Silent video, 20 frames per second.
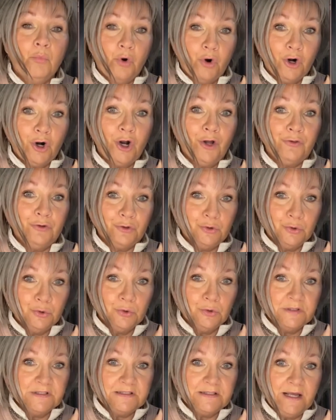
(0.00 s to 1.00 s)
more on the
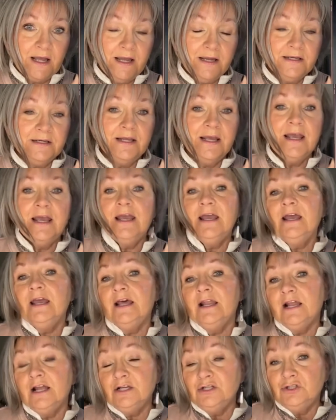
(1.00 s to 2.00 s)
cool side.
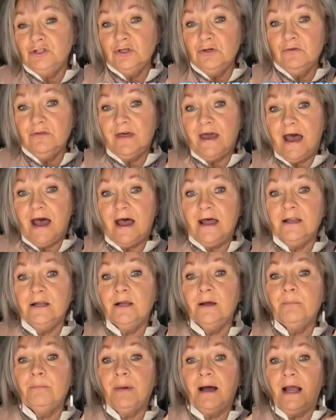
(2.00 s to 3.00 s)
And I do
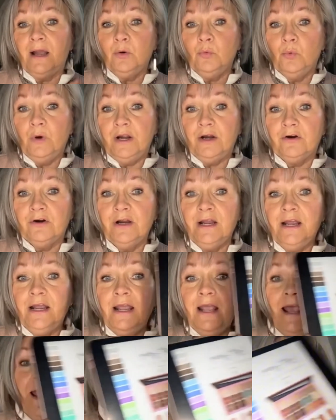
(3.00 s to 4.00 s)
that by
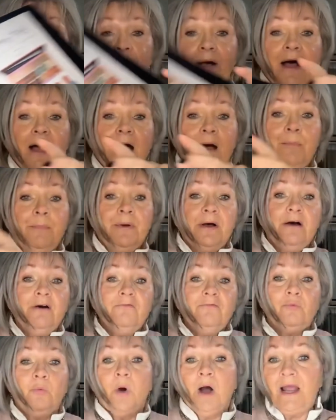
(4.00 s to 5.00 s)
wearing a
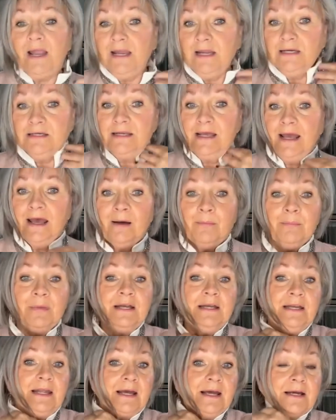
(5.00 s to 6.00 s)
pop of white
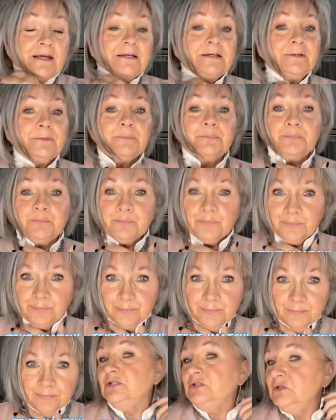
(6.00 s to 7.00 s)
at my neck.
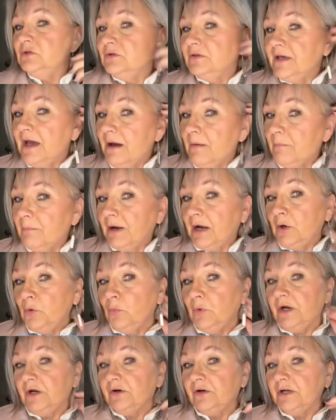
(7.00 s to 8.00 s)
I do that by
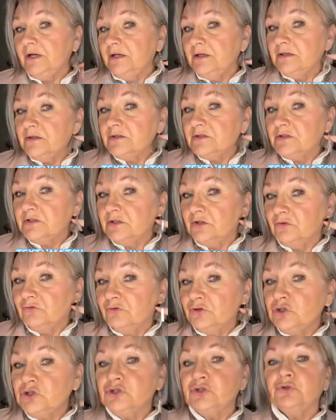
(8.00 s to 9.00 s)
wearing
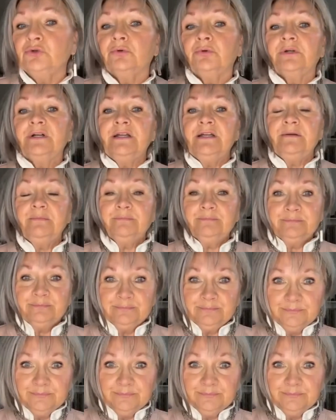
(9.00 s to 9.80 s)
silver jewelry.